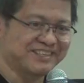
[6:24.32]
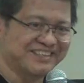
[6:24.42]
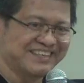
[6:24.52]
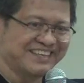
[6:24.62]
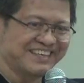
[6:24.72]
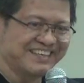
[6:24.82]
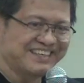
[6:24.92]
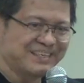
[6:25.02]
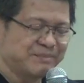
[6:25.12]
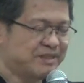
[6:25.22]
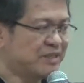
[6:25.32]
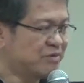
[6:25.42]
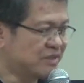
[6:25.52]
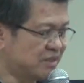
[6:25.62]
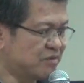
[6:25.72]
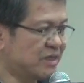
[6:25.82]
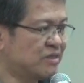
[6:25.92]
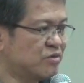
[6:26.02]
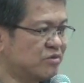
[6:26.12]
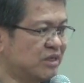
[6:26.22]
right? But he was the
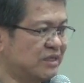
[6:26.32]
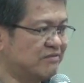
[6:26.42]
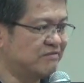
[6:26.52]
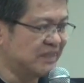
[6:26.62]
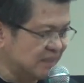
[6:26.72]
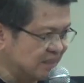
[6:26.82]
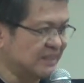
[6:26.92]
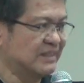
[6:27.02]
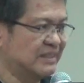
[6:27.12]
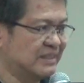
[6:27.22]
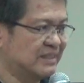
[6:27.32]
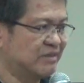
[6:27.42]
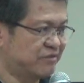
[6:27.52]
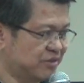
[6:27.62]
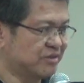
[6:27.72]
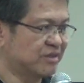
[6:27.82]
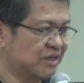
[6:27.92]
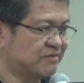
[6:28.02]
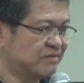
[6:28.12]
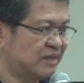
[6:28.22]
one who invented the
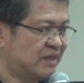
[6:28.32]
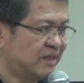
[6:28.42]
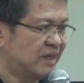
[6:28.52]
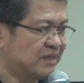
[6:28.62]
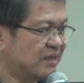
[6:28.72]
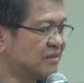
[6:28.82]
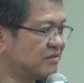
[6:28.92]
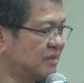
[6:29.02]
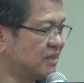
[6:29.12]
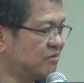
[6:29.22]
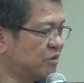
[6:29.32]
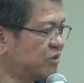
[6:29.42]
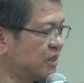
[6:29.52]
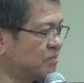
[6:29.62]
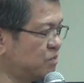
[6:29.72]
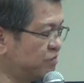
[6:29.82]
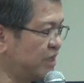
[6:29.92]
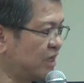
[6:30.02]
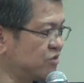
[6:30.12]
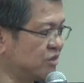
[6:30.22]
phonograph. Another thing, we won't have
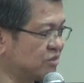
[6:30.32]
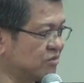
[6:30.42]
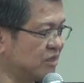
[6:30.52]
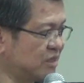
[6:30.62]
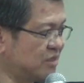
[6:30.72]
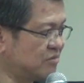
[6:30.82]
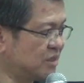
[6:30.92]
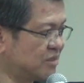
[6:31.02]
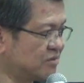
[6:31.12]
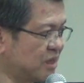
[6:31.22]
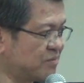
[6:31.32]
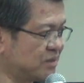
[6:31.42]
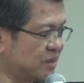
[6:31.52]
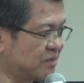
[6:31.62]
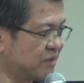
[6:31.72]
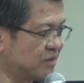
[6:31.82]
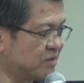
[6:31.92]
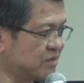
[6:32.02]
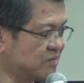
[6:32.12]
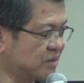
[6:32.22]
movie houses today without Thomas Alva
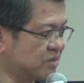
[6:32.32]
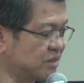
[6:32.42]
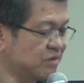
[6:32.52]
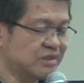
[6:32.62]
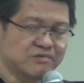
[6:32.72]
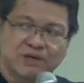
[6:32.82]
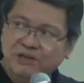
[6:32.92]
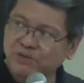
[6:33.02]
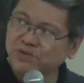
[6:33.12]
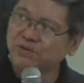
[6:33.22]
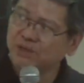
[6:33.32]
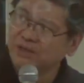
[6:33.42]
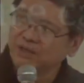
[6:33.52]
Edison, because he was the one who